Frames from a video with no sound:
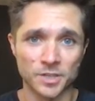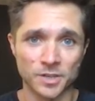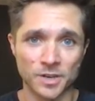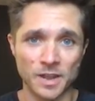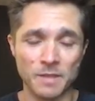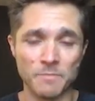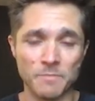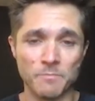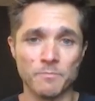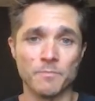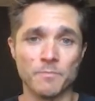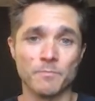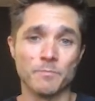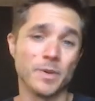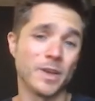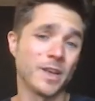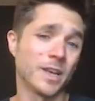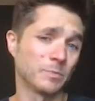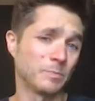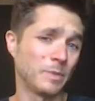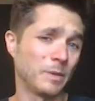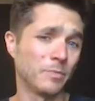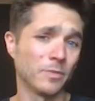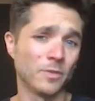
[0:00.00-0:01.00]
and because
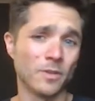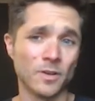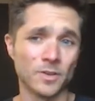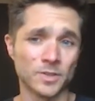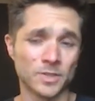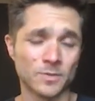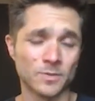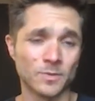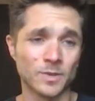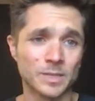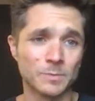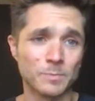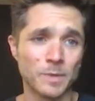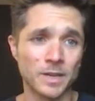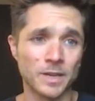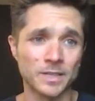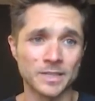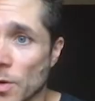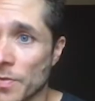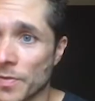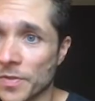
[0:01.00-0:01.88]
people also expect that.